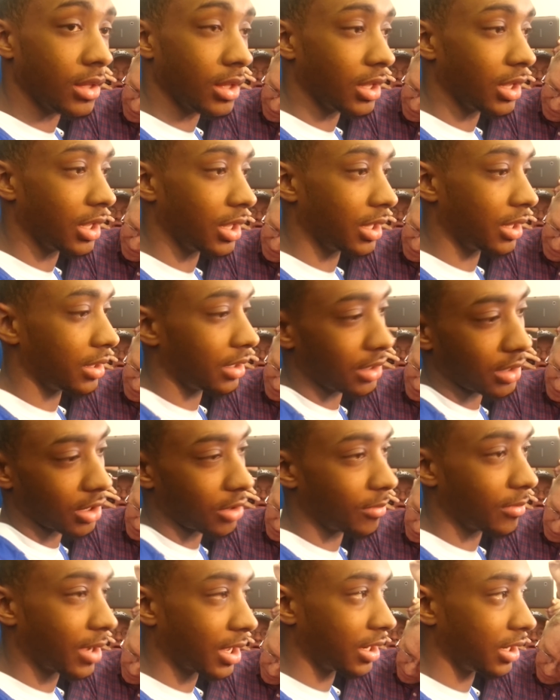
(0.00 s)
Yeah, and
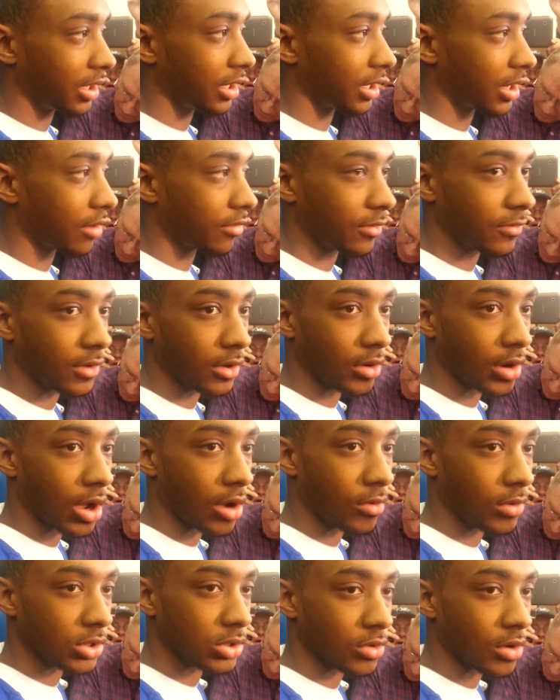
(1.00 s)
nobody can ever figure
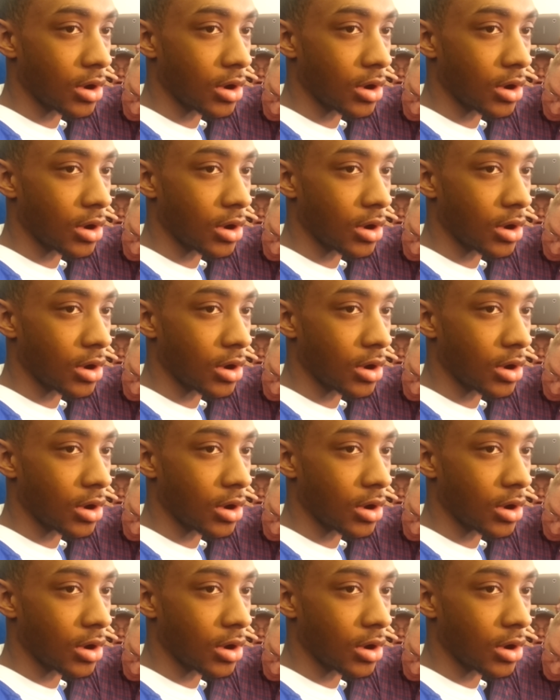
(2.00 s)
out what's